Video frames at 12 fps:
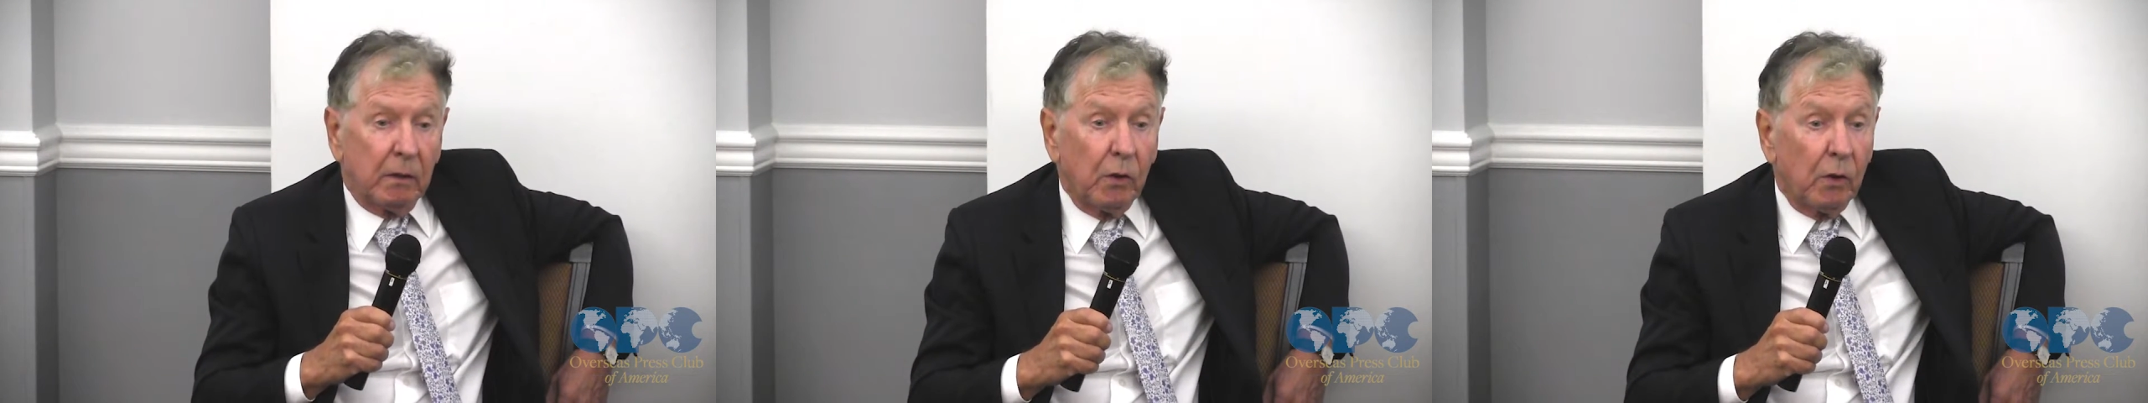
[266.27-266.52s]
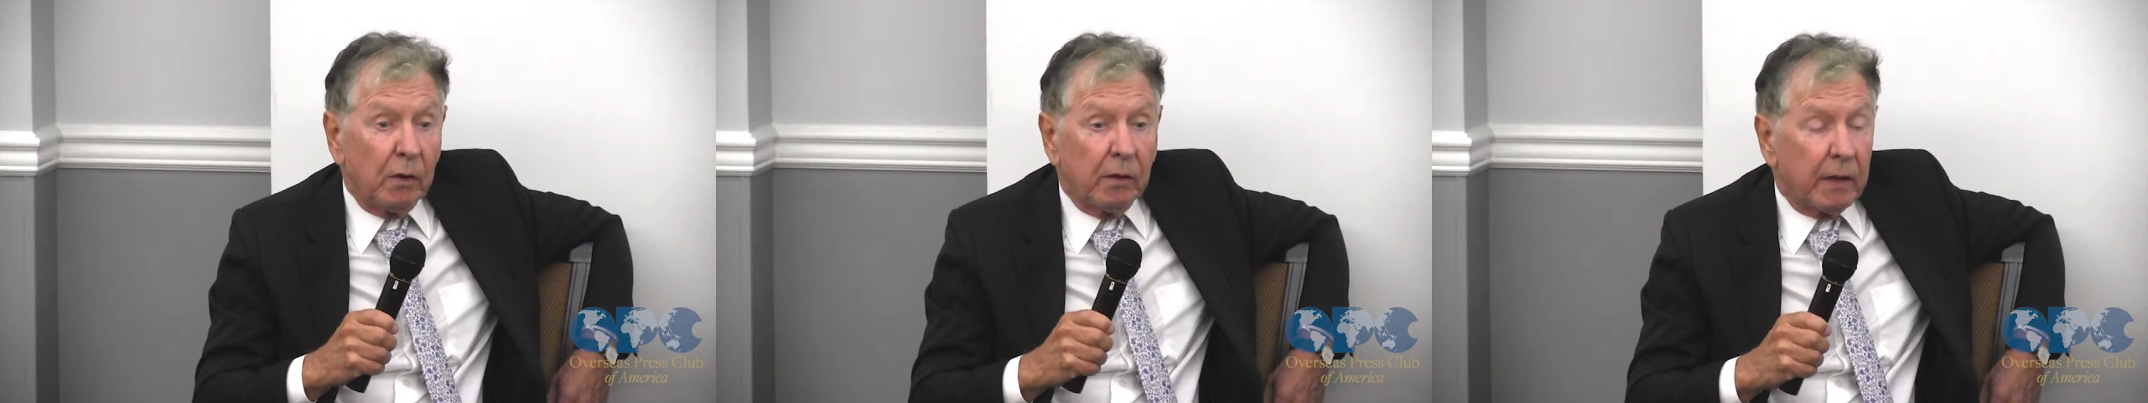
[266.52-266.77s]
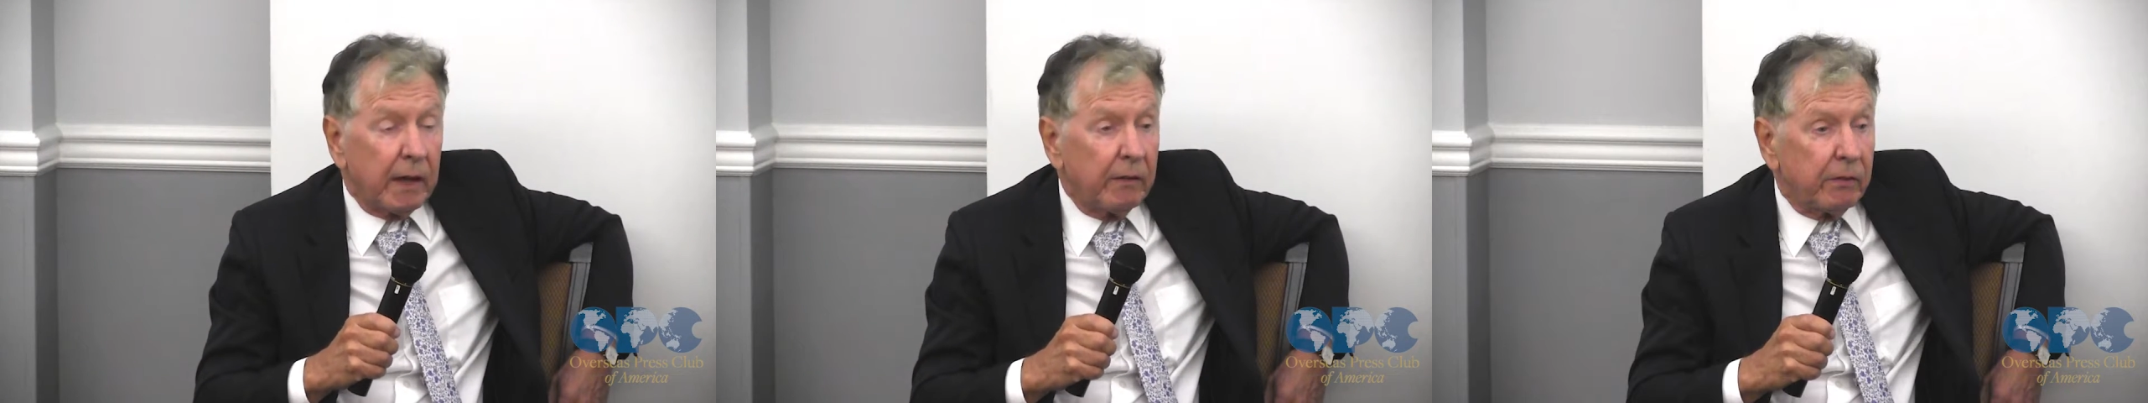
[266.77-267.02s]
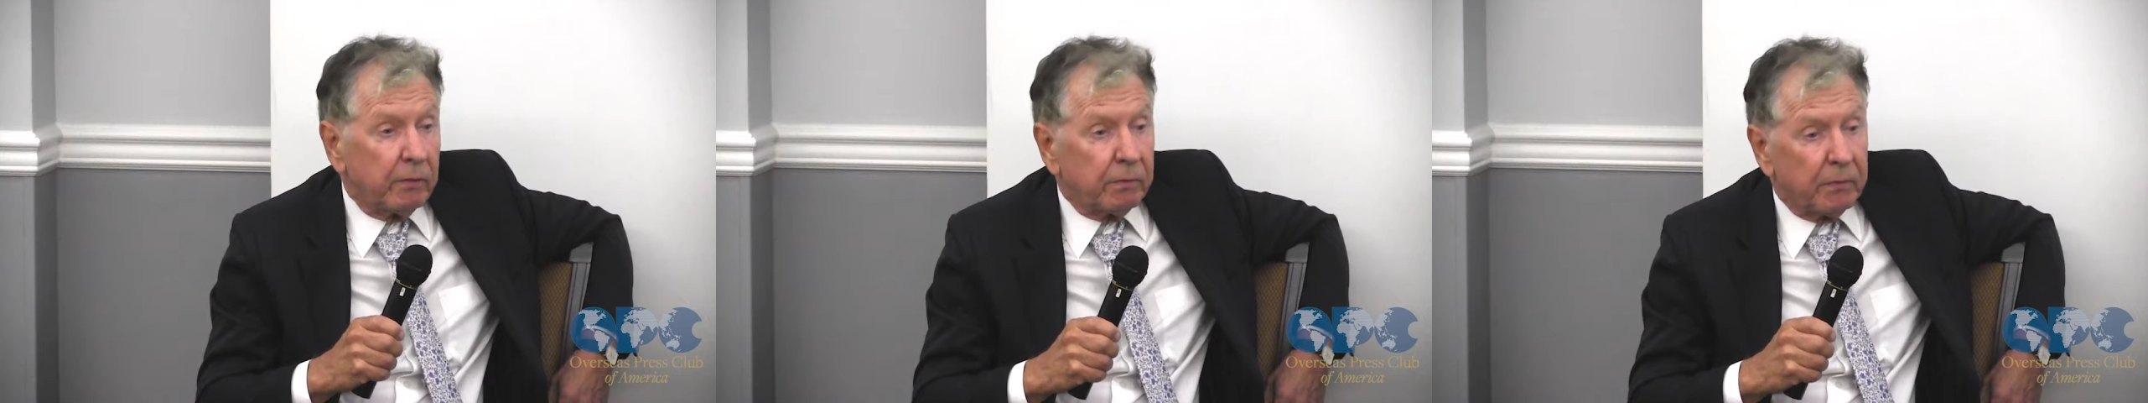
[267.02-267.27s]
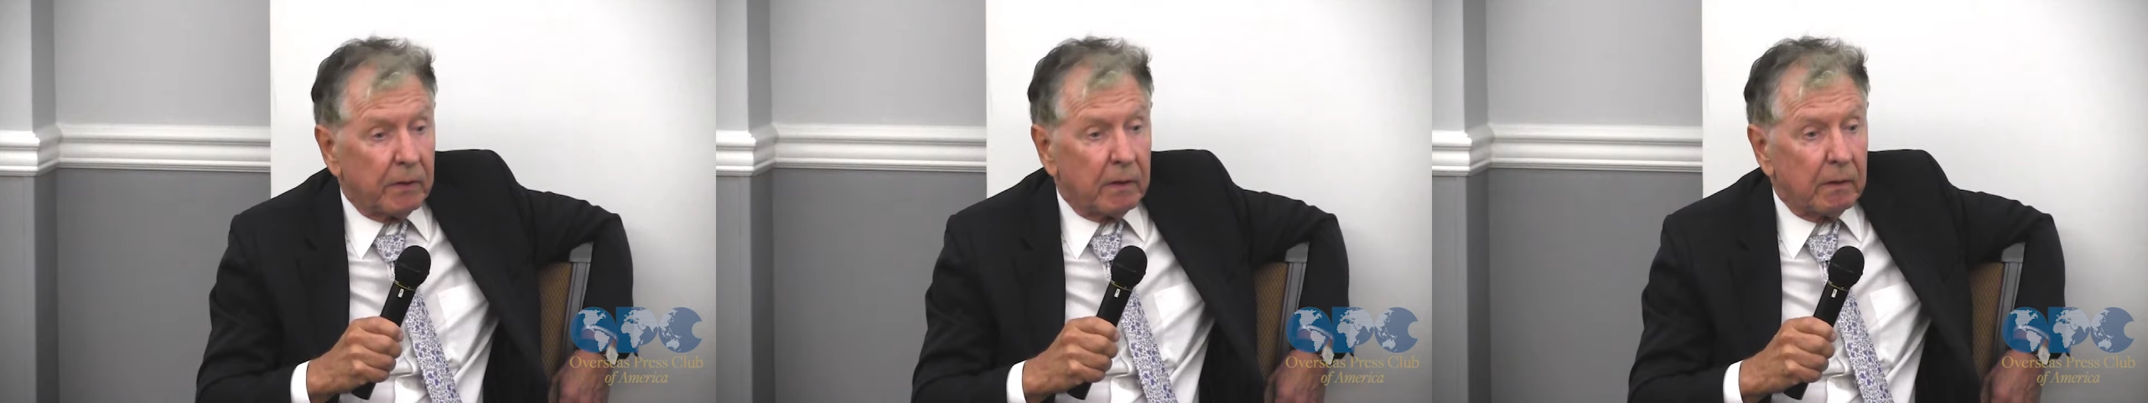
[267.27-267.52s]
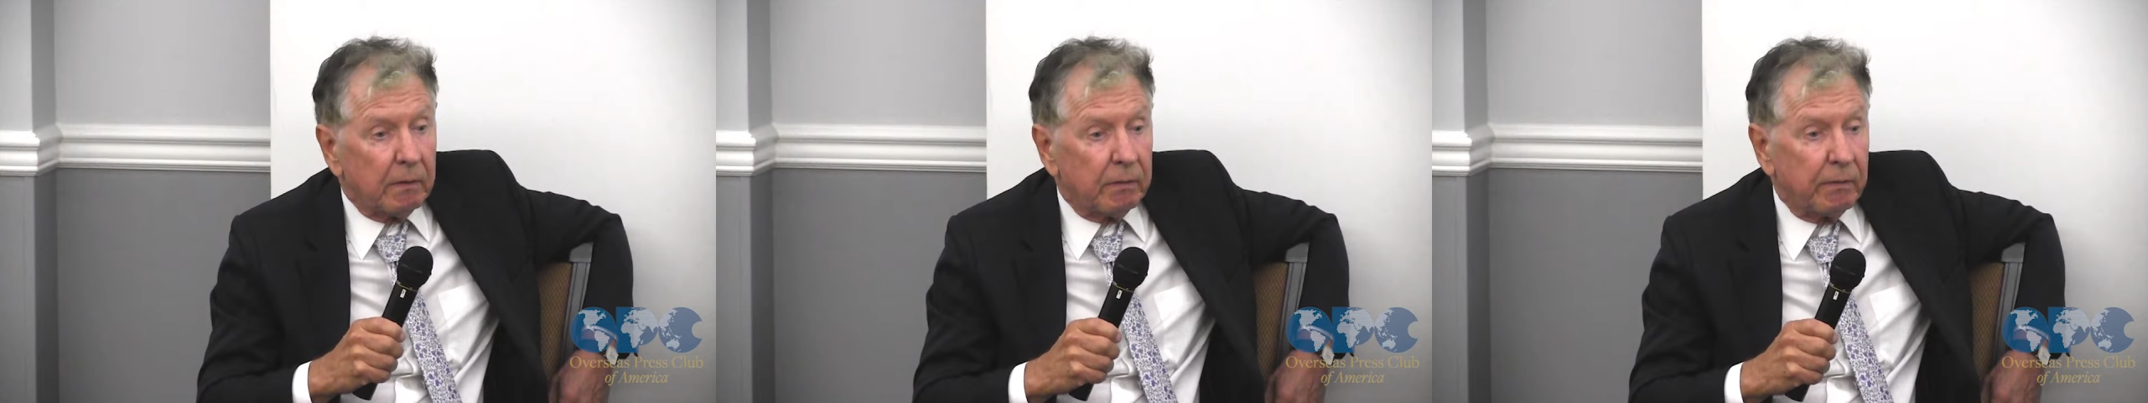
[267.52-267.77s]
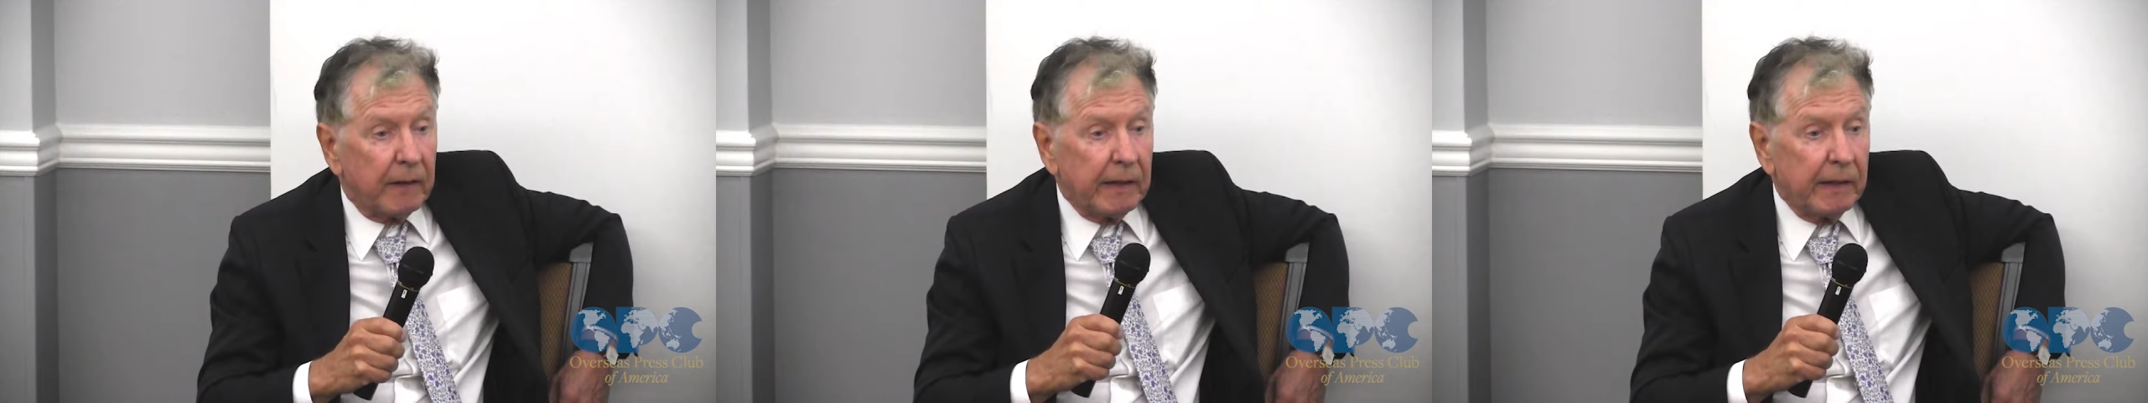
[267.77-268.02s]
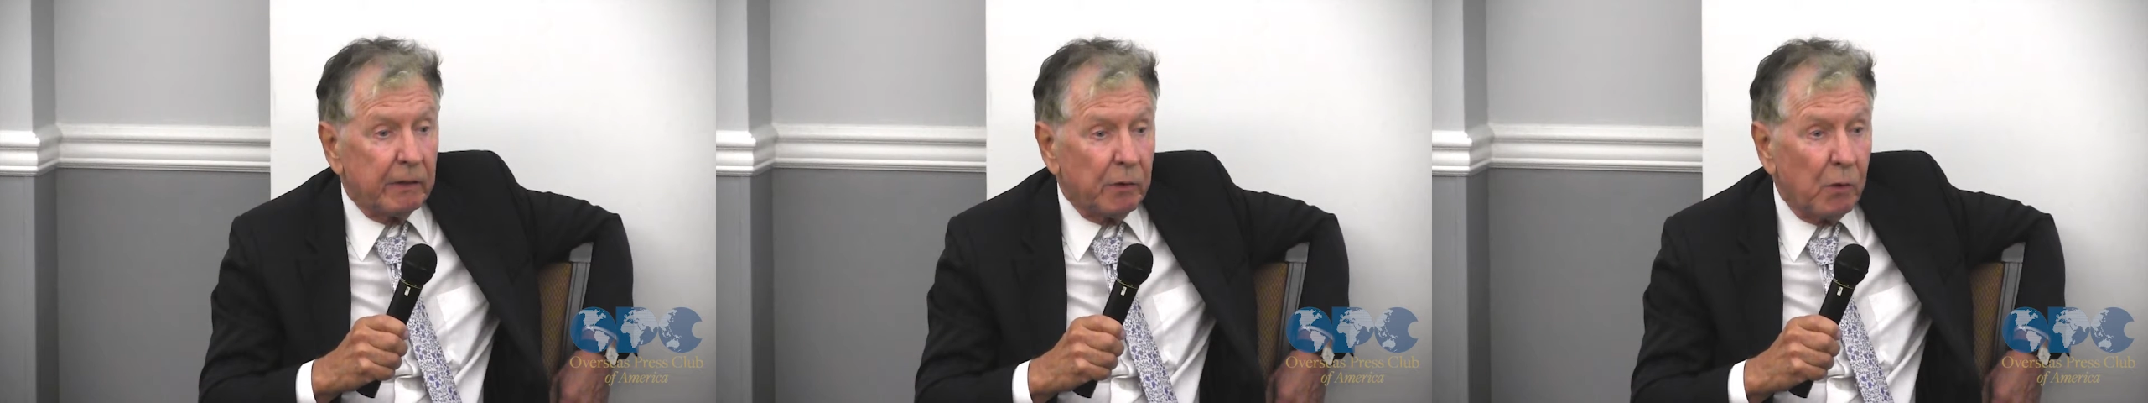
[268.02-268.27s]
Or in the case of
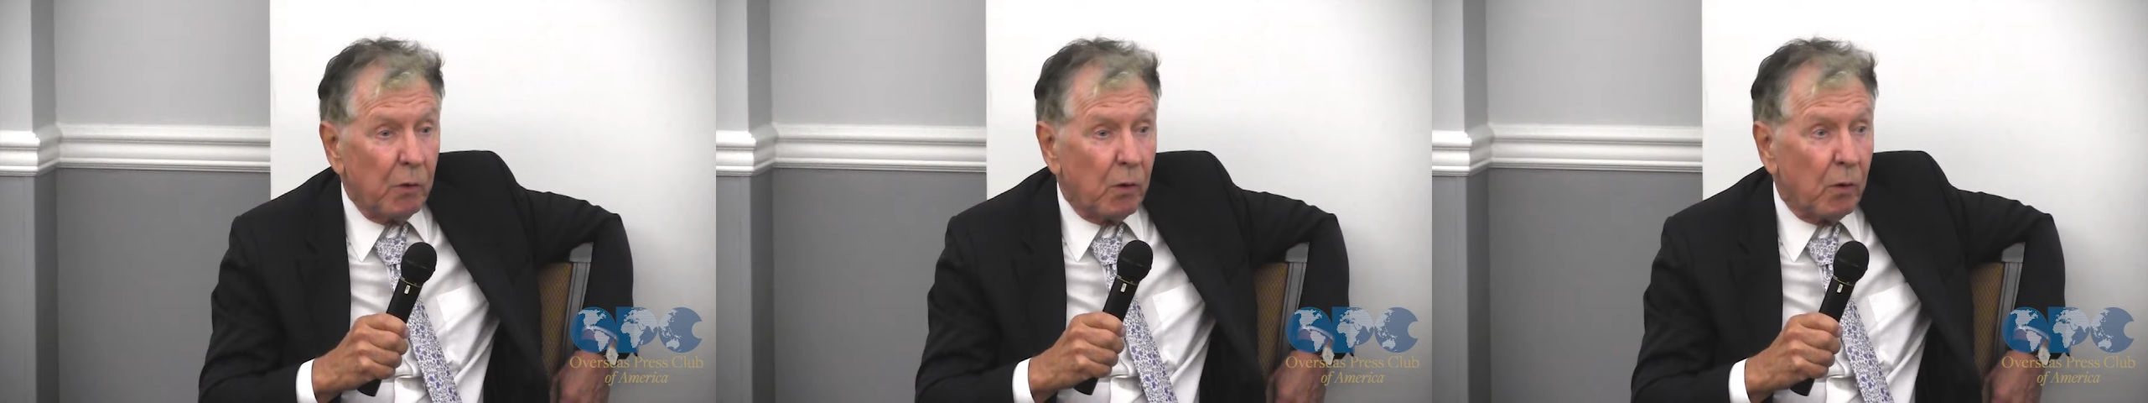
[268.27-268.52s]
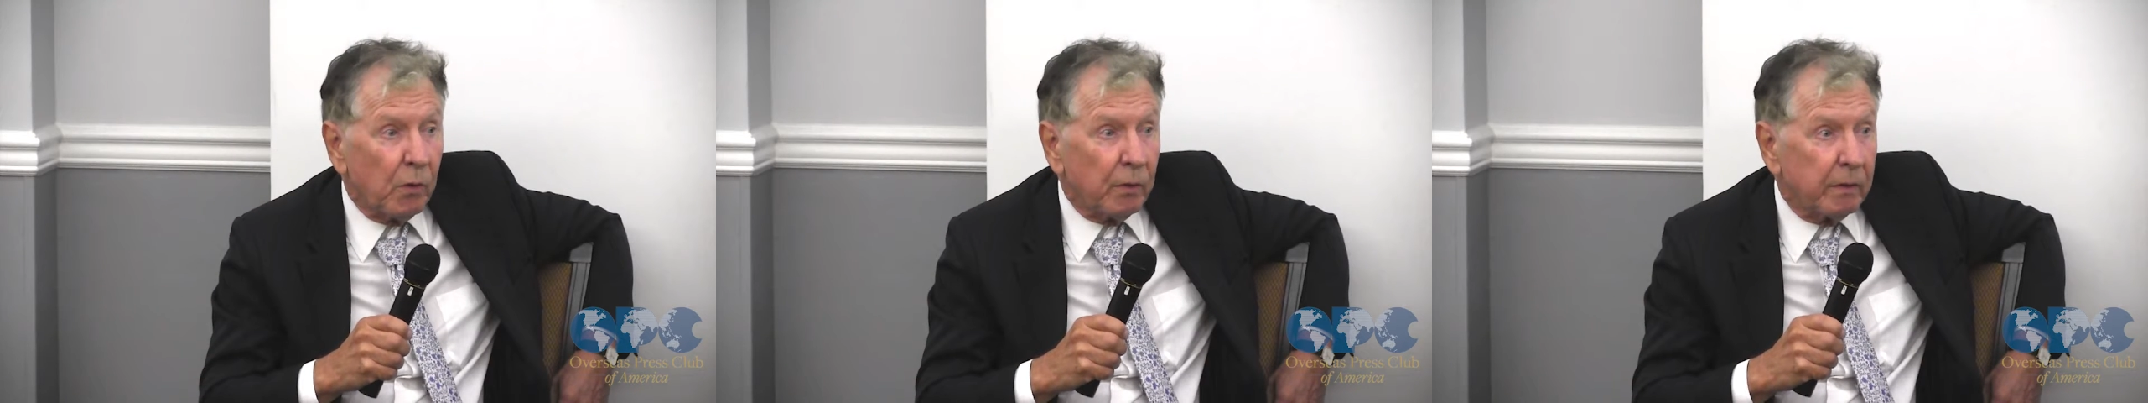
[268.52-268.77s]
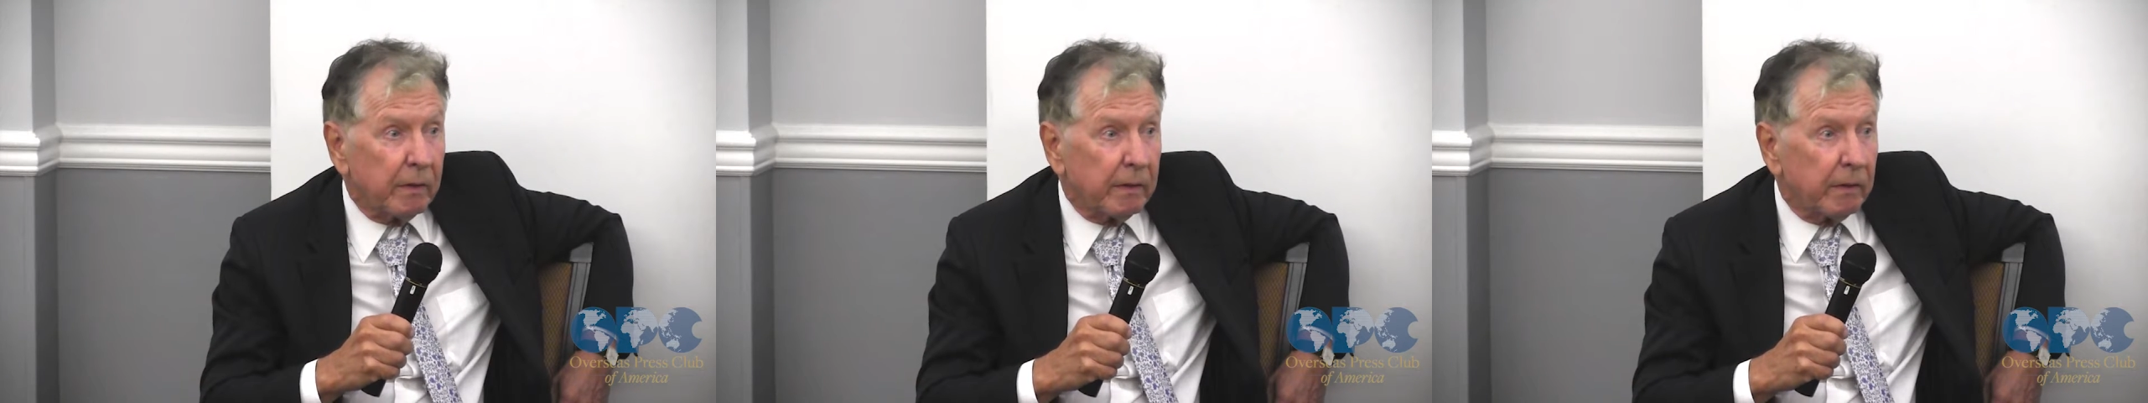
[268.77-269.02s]
Fannie Law,